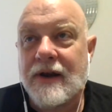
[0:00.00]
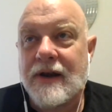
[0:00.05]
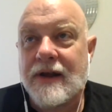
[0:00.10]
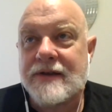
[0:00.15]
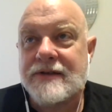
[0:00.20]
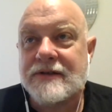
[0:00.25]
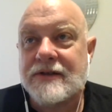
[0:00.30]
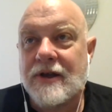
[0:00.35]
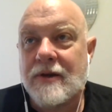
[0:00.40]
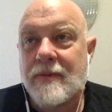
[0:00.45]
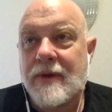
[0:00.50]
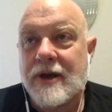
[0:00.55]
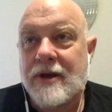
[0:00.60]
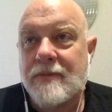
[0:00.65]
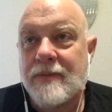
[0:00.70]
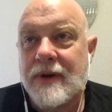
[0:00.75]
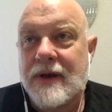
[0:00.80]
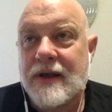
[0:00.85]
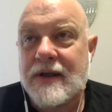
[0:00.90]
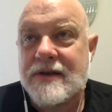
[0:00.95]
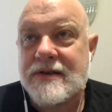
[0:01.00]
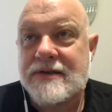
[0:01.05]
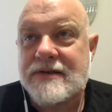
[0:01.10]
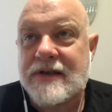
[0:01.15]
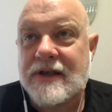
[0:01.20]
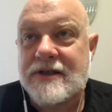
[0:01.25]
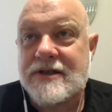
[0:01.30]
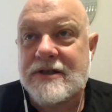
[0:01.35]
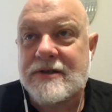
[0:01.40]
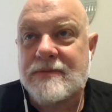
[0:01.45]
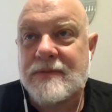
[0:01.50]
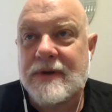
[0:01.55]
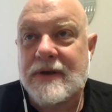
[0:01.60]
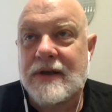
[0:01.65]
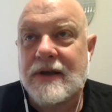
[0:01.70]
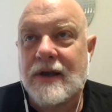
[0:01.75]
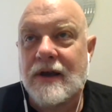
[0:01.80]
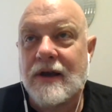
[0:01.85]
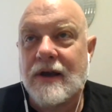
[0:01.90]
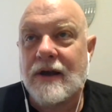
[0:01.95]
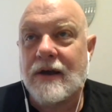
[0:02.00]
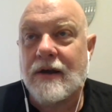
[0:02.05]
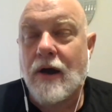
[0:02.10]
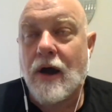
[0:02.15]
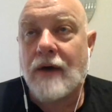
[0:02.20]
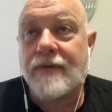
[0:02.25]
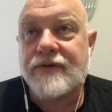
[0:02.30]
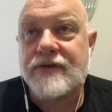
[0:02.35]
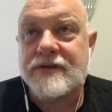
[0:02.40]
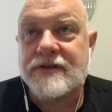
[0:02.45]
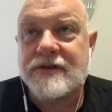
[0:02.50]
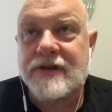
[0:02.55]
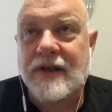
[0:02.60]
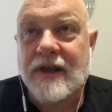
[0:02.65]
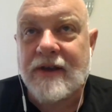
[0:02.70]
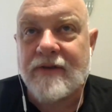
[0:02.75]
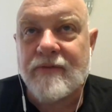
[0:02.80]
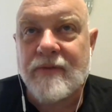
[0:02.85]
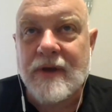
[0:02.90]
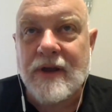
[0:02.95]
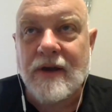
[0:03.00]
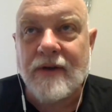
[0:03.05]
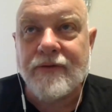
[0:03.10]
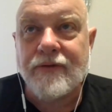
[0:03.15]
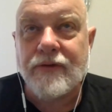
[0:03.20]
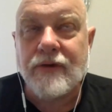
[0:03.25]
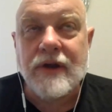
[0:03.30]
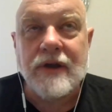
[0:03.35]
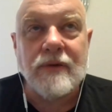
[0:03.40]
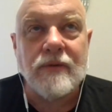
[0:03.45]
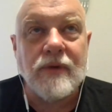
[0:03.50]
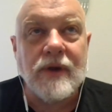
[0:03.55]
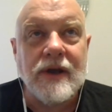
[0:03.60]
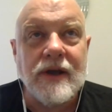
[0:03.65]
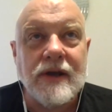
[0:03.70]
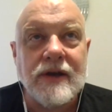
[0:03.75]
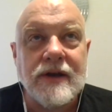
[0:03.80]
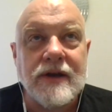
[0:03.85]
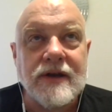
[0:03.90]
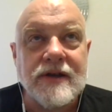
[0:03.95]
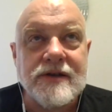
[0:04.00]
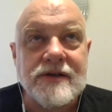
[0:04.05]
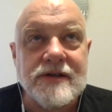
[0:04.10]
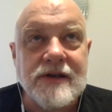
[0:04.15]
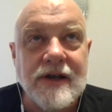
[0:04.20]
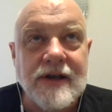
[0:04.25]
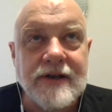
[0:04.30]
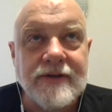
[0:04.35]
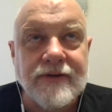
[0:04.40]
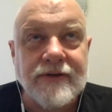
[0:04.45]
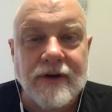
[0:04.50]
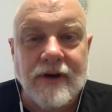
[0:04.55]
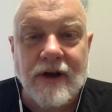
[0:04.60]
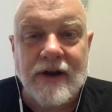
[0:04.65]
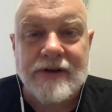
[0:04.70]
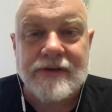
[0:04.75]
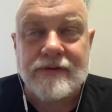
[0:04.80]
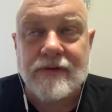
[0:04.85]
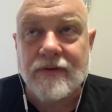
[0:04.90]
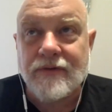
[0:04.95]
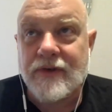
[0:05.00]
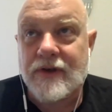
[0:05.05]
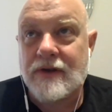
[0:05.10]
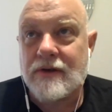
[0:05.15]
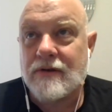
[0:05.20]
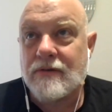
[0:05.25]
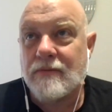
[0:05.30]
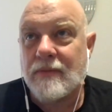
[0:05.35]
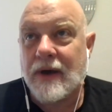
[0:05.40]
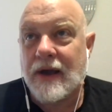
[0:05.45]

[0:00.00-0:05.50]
next time anybody sends me offers to give me a free read in exchange for an honest review,